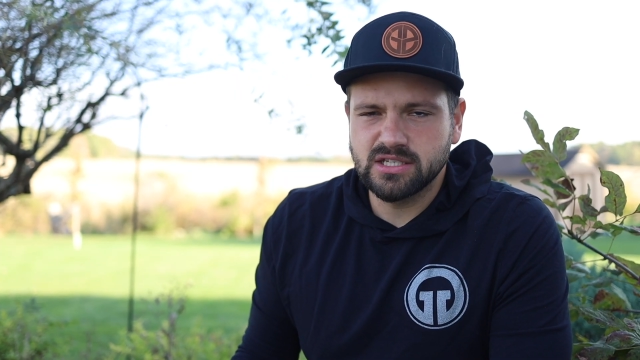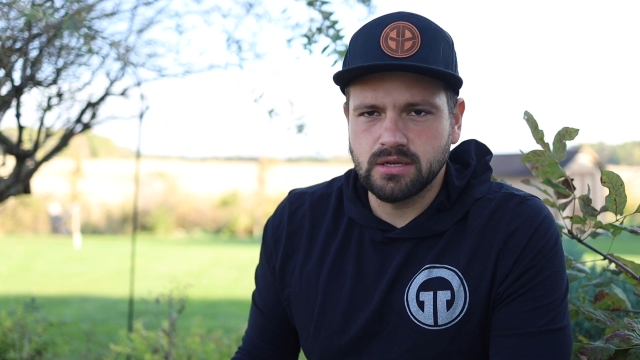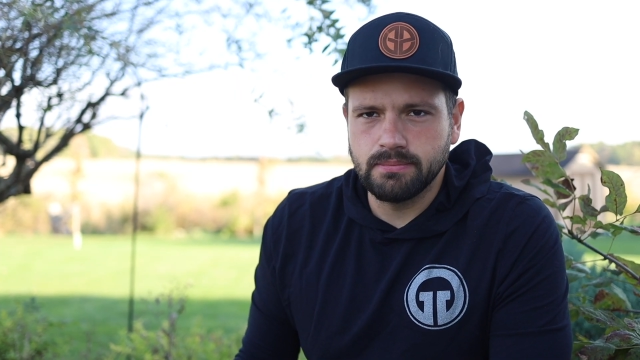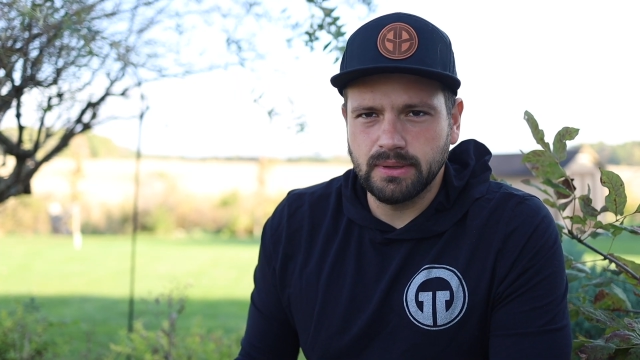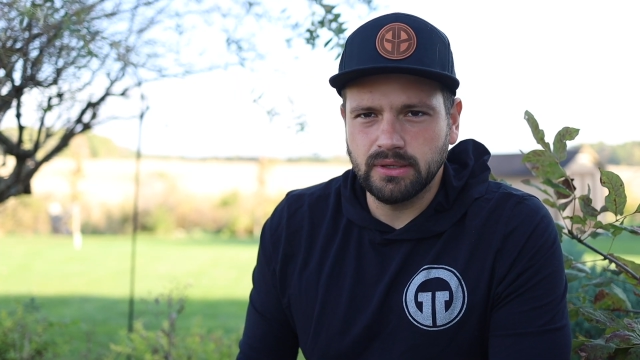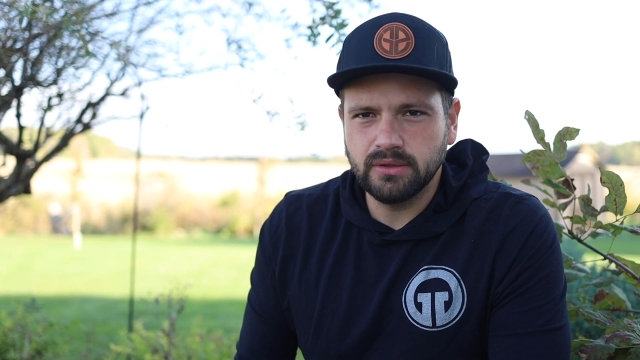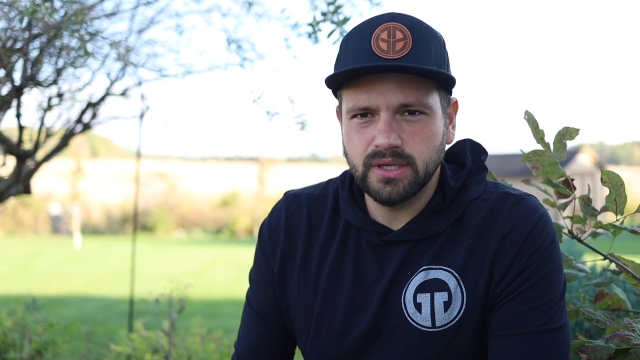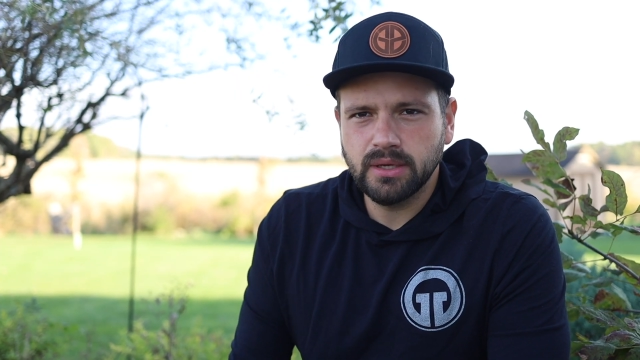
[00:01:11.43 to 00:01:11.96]

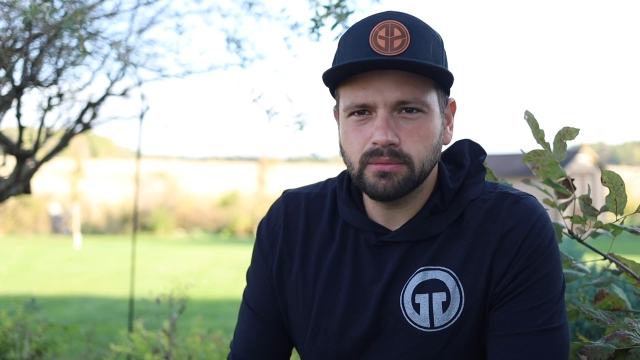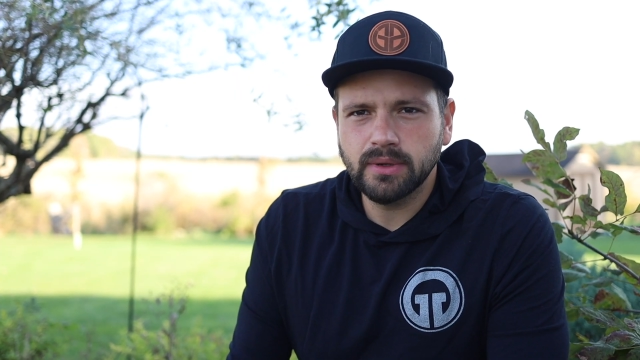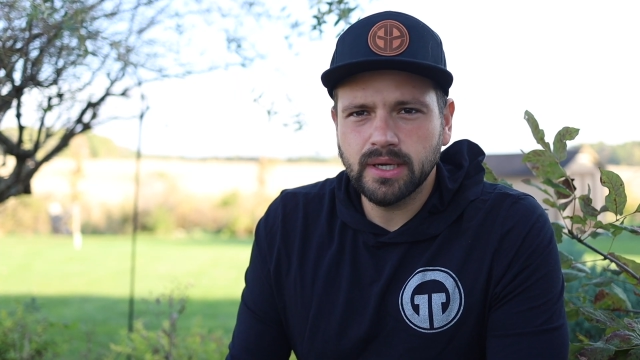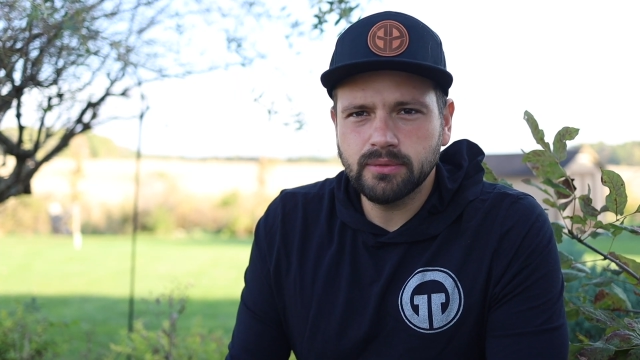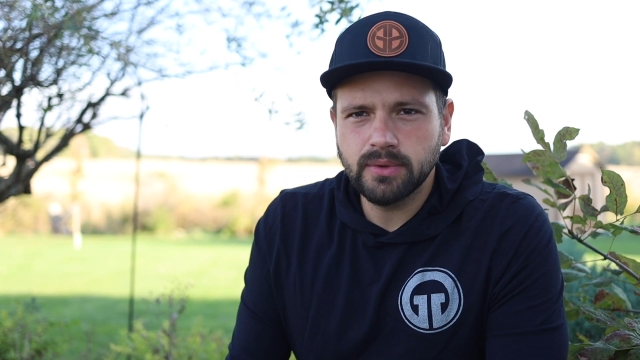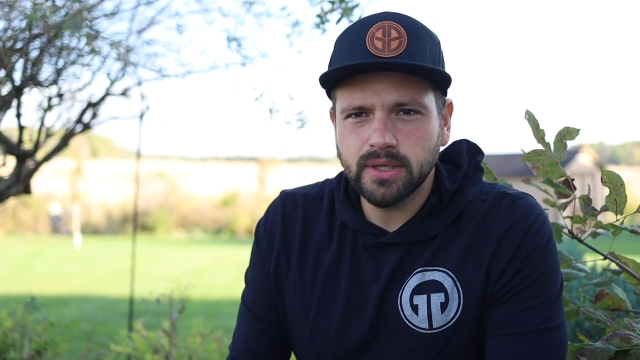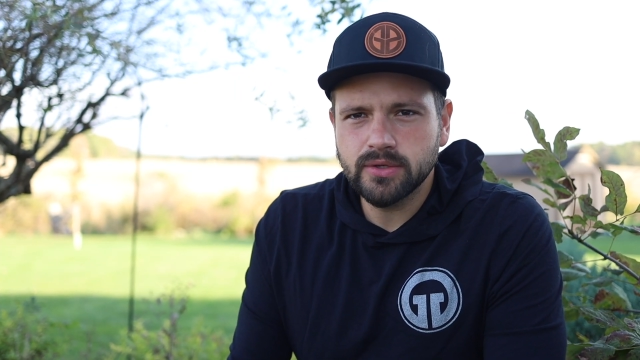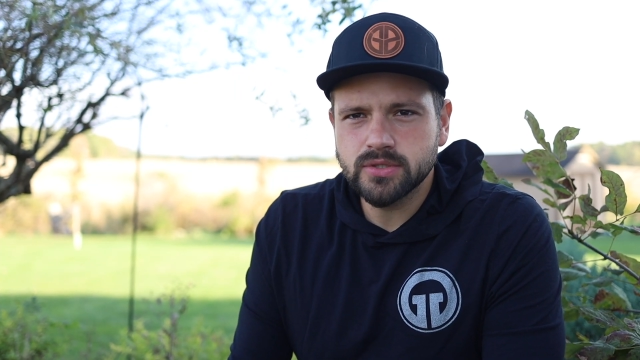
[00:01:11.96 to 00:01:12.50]
stability
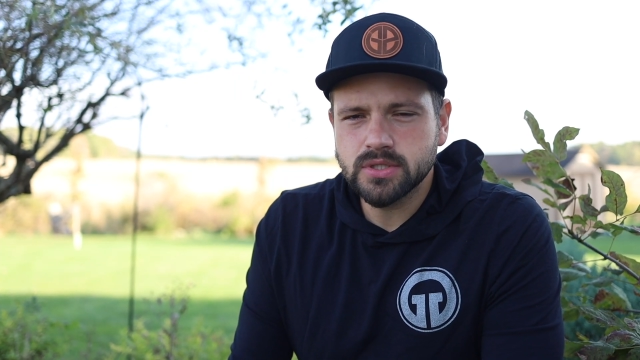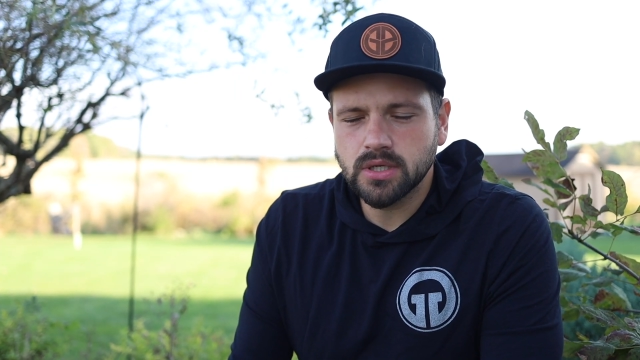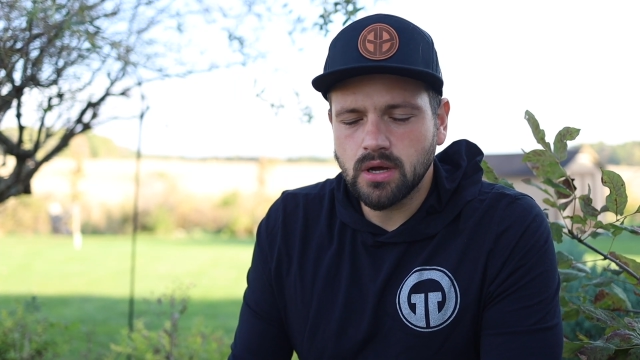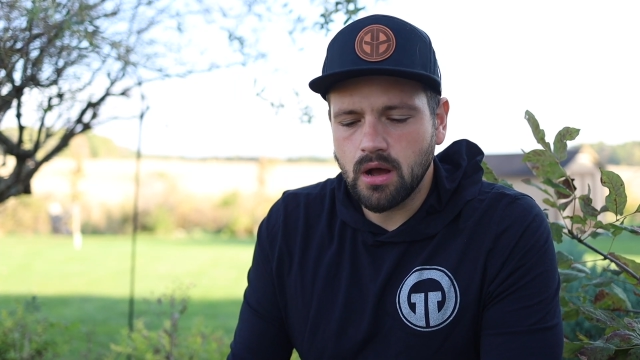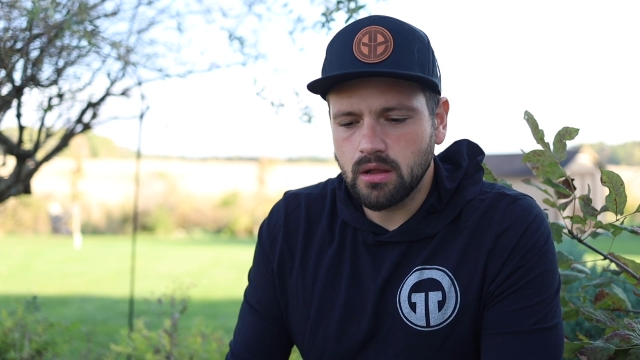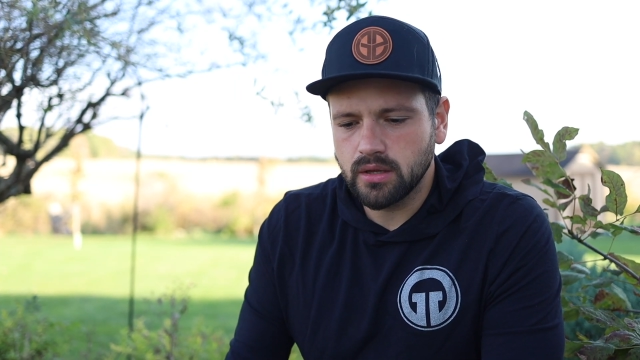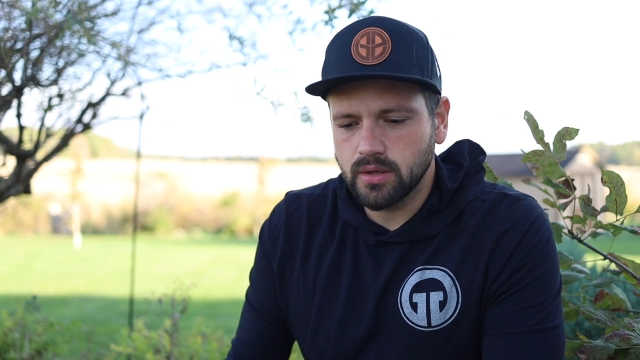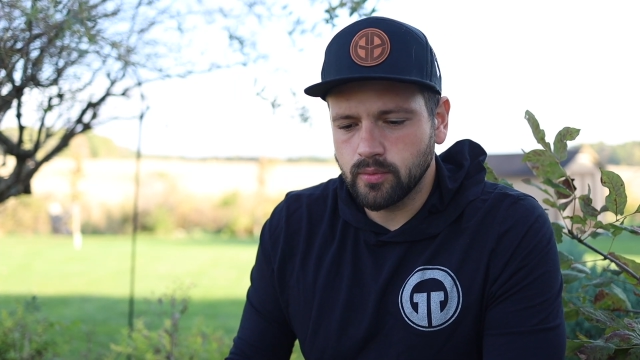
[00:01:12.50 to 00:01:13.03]
ring we used to
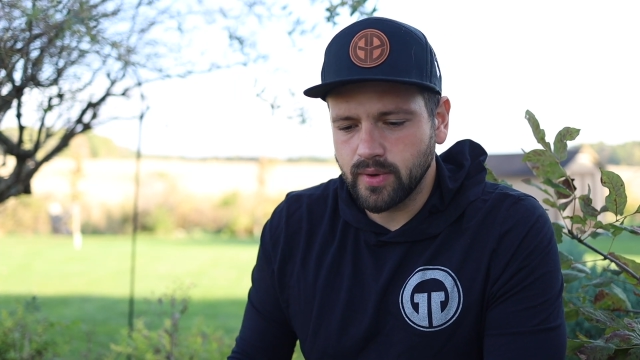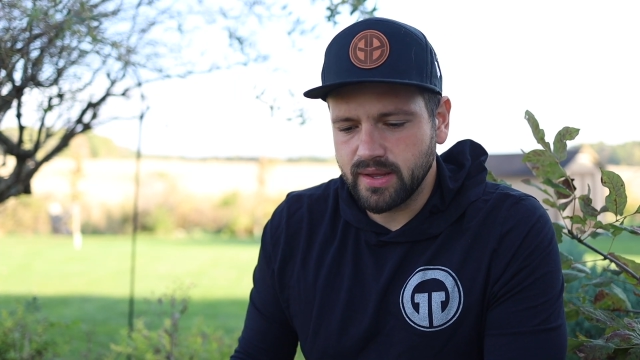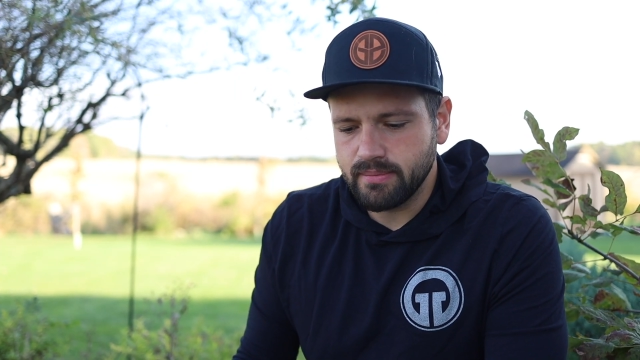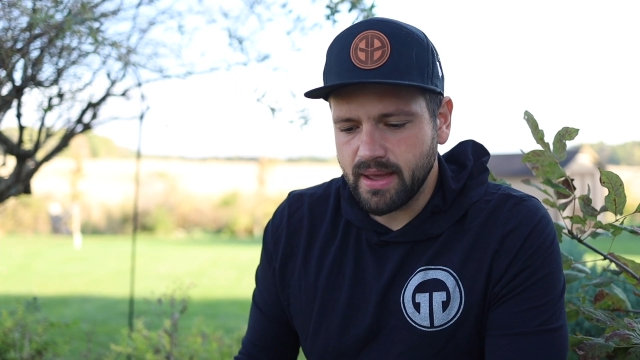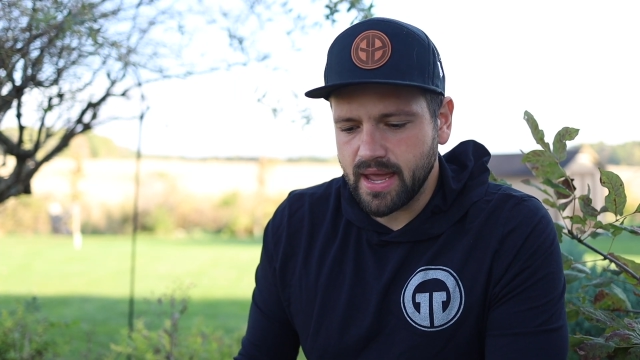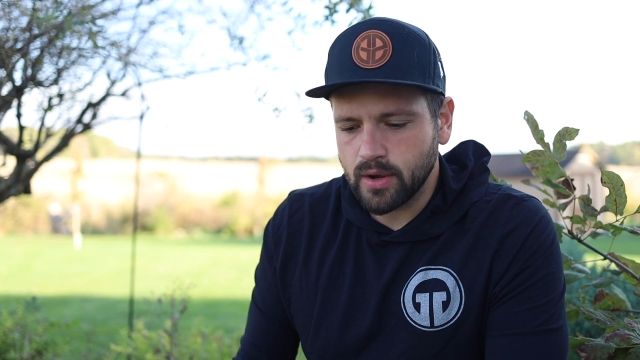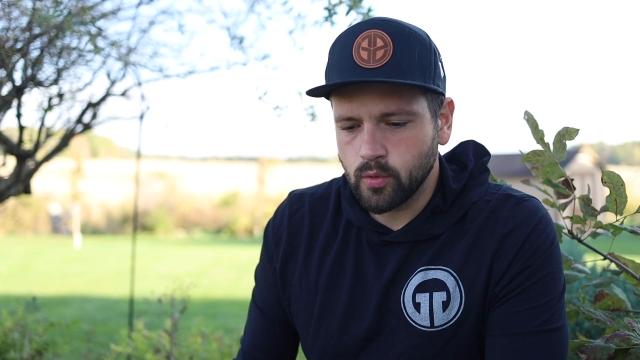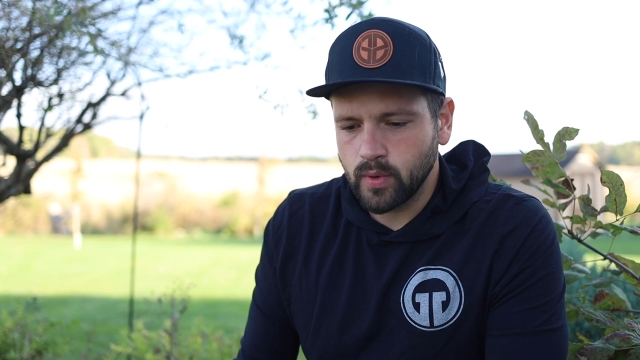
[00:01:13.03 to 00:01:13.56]
call it way
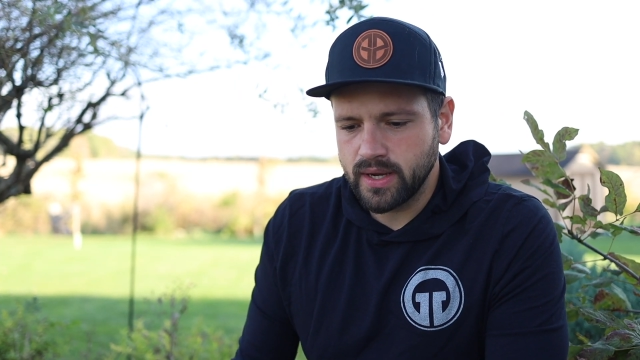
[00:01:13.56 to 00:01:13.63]
back